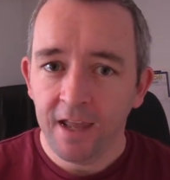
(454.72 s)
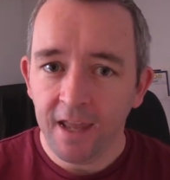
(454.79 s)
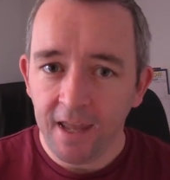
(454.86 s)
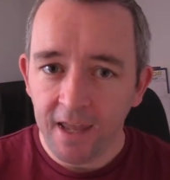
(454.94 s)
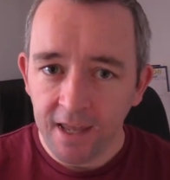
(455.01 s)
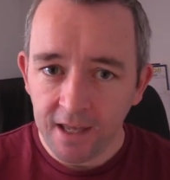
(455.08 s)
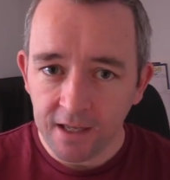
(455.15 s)

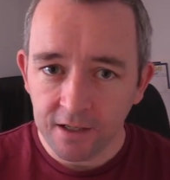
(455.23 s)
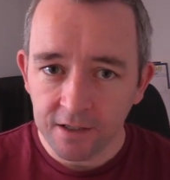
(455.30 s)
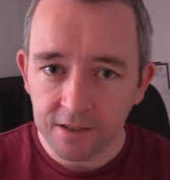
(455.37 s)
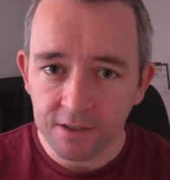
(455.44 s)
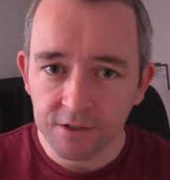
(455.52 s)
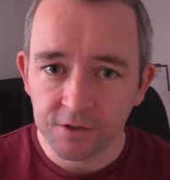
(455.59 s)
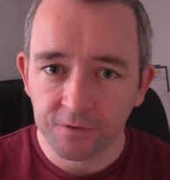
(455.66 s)
A
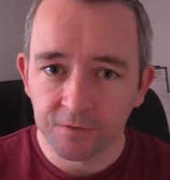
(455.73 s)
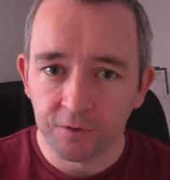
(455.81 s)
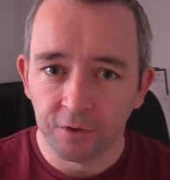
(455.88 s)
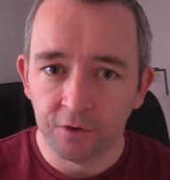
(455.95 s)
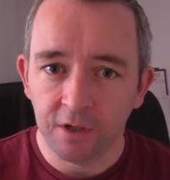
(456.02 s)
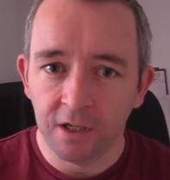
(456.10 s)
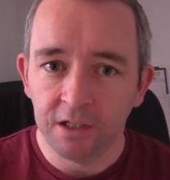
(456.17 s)
is
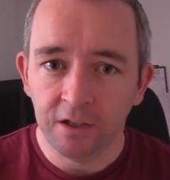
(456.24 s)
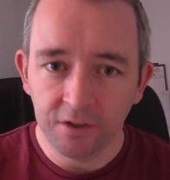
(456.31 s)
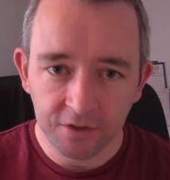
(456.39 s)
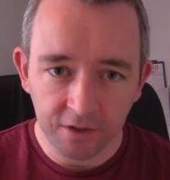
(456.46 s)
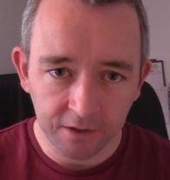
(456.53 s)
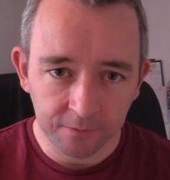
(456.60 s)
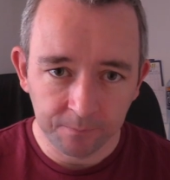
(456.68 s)
for
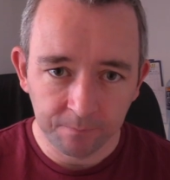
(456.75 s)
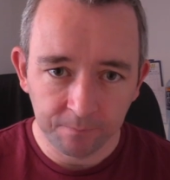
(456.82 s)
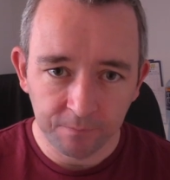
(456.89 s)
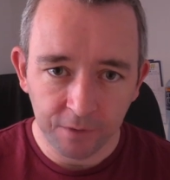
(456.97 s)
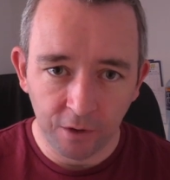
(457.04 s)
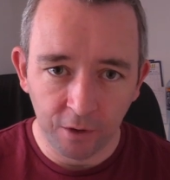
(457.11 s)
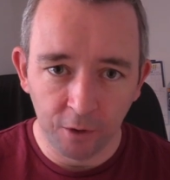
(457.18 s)
alighting
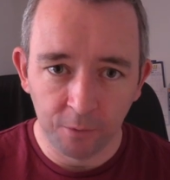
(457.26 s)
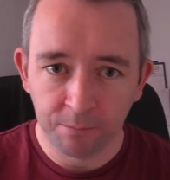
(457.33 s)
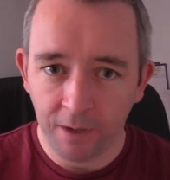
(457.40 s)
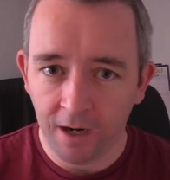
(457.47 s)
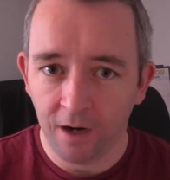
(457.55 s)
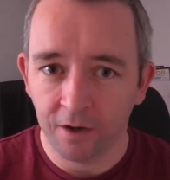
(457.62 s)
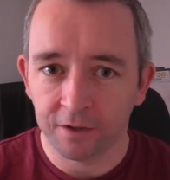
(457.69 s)
or
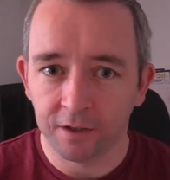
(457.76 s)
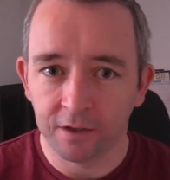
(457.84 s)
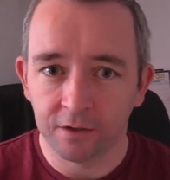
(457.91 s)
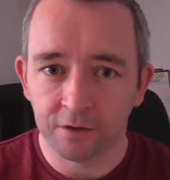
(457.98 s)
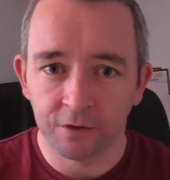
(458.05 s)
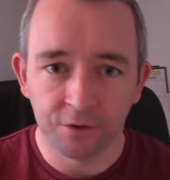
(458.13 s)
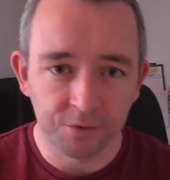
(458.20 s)

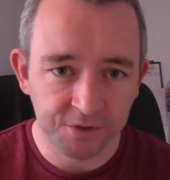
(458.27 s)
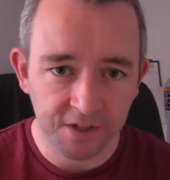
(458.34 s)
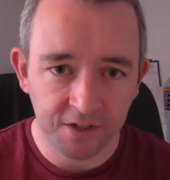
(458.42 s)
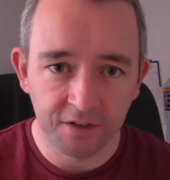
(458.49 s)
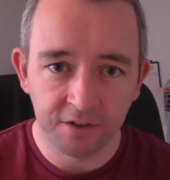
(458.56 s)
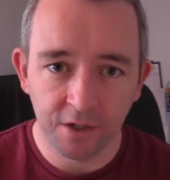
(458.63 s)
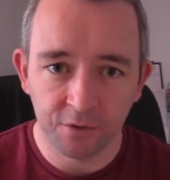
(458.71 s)
parking or
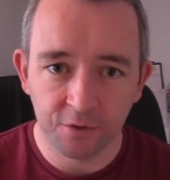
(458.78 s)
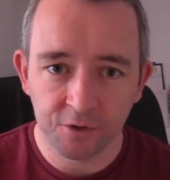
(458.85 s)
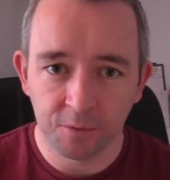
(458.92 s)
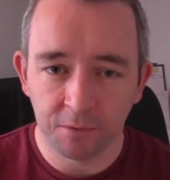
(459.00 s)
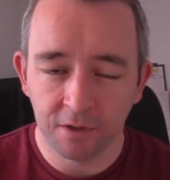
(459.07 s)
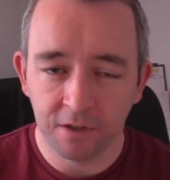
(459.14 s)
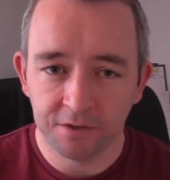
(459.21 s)
setting down or
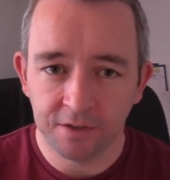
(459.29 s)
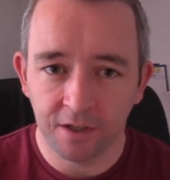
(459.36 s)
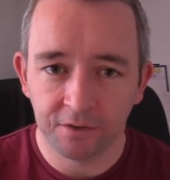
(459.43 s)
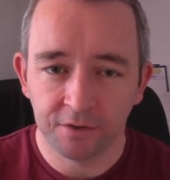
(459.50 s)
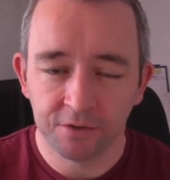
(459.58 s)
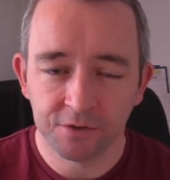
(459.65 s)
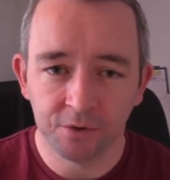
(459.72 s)
something like
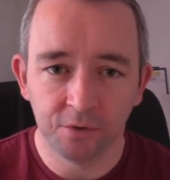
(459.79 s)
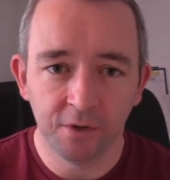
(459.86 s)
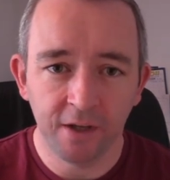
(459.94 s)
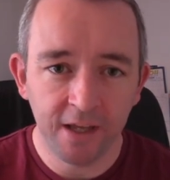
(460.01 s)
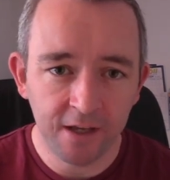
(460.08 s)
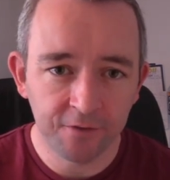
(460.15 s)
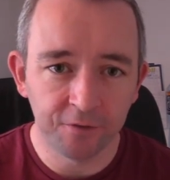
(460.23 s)
that. So
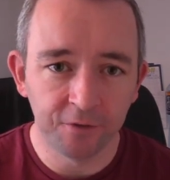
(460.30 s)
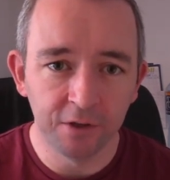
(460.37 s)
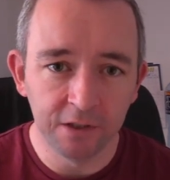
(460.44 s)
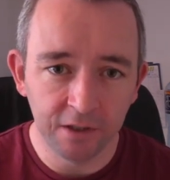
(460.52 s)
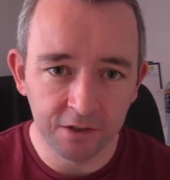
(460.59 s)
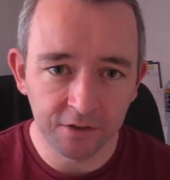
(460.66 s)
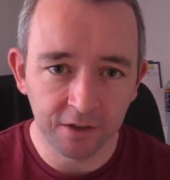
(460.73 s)
A for
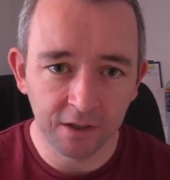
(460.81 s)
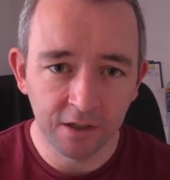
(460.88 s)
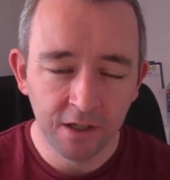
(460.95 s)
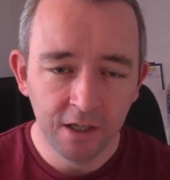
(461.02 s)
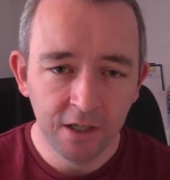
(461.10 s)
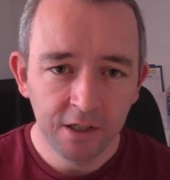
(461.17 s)
alighting.